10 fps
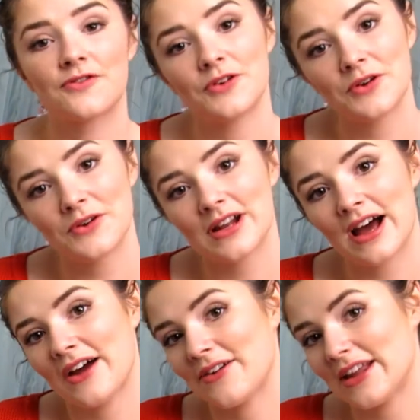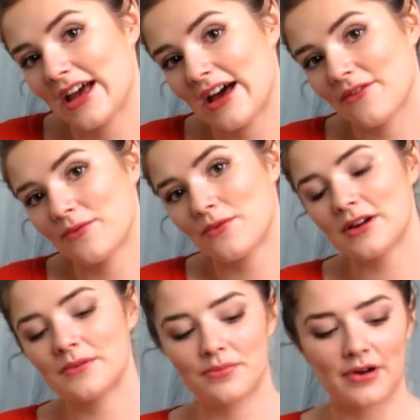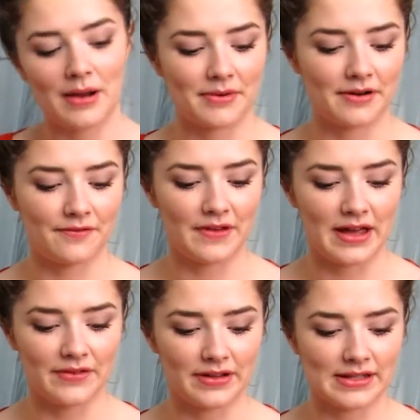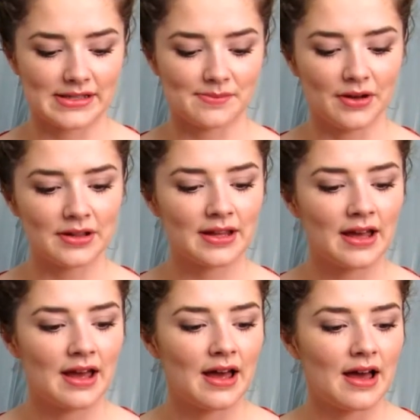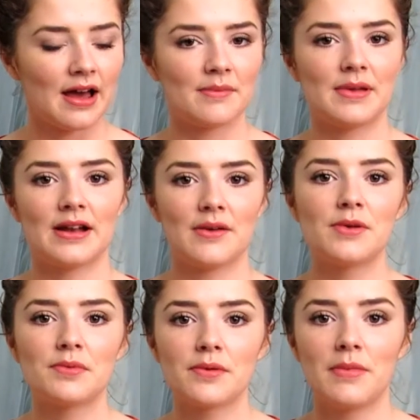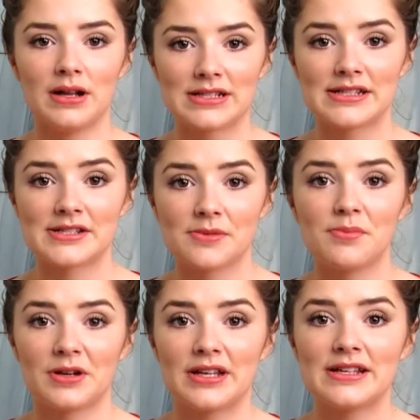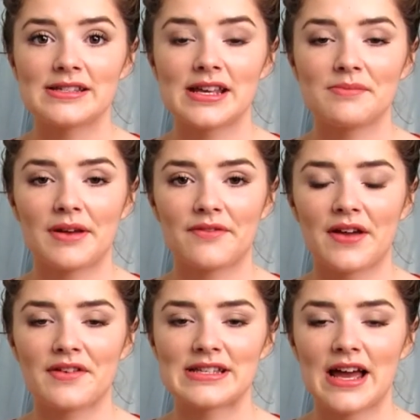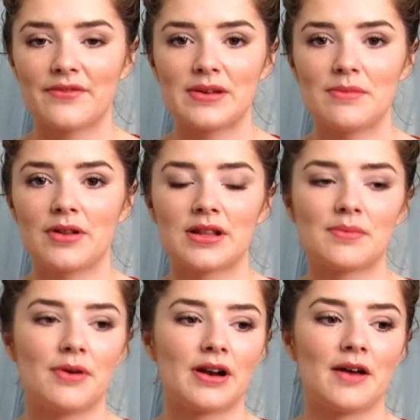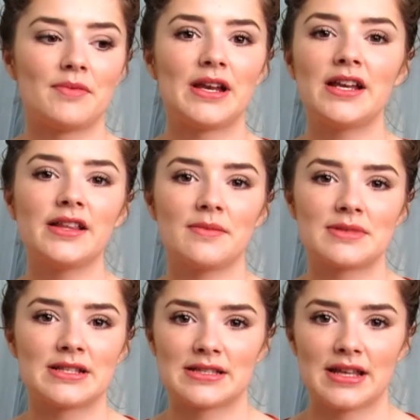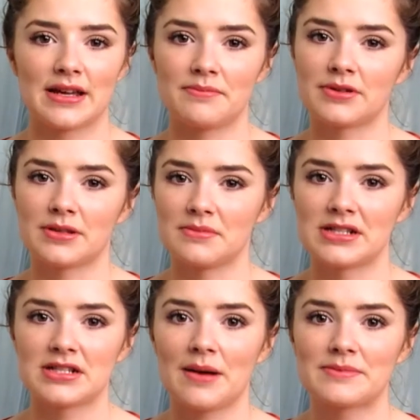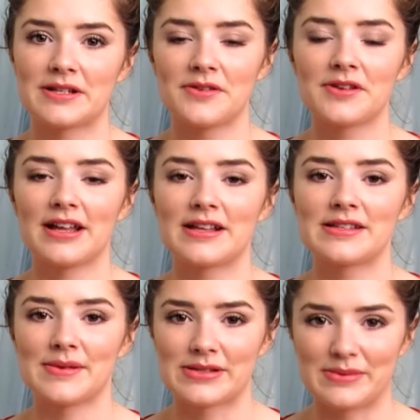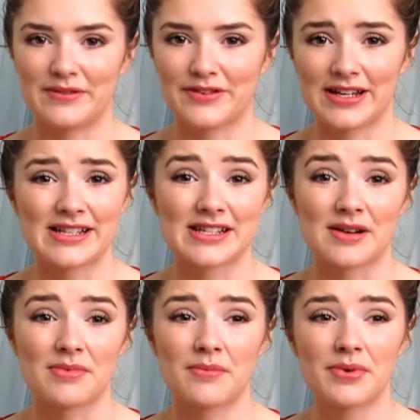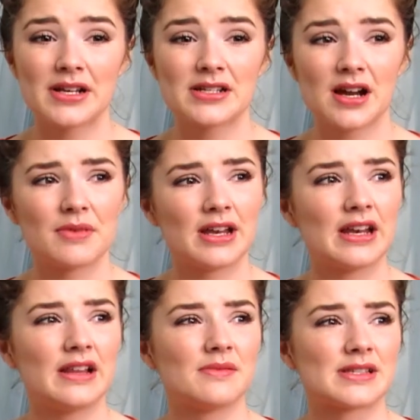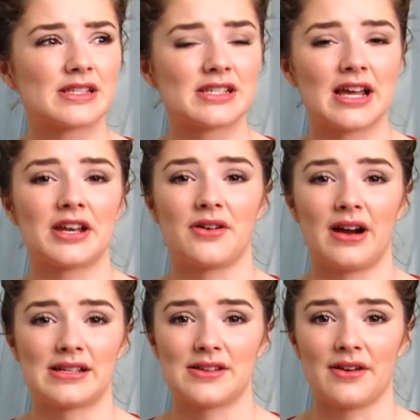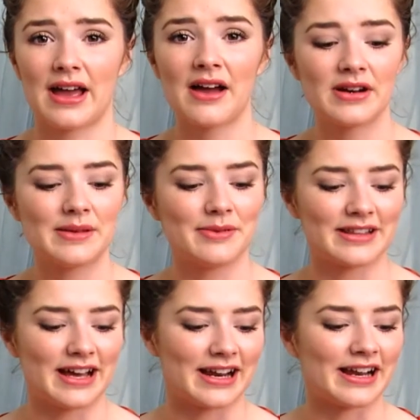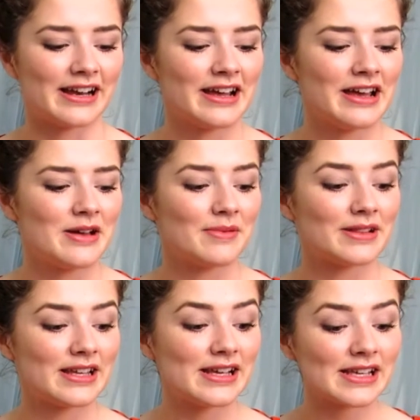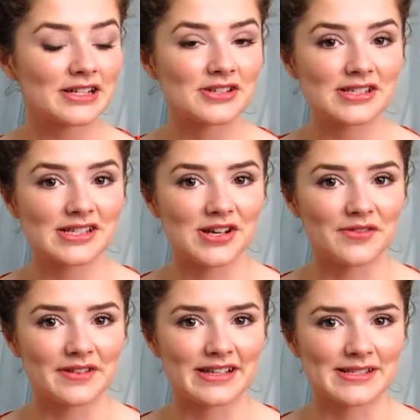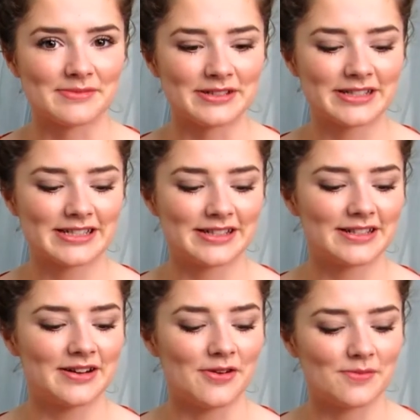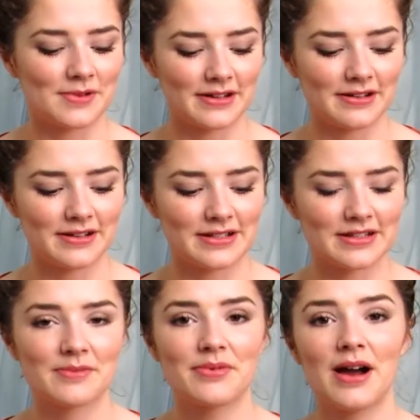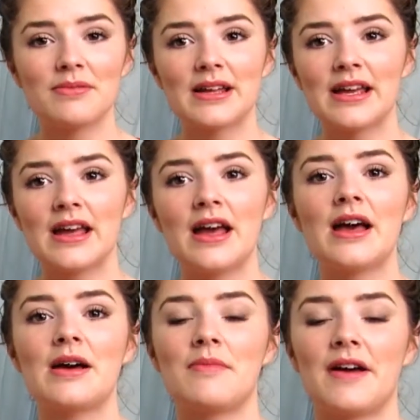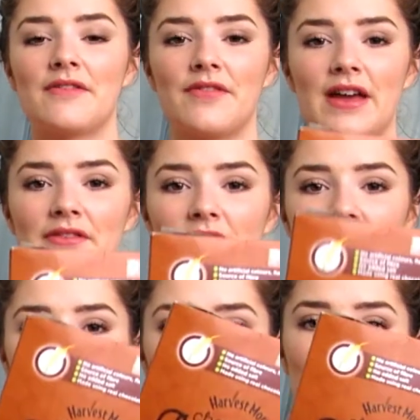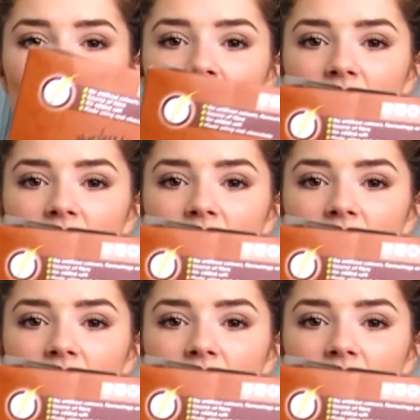food, I only have one proper favourite this month. I mean, I would put Maltese bunnies in my favourites every month, but I've been eating them since they put them in the shops. I know they're like supposed to be for Easter, but I'm pretty sure I've been eating them since January, so I can't really put that in. But these I just discovered this month, and oh my god, they're probably my favourite thing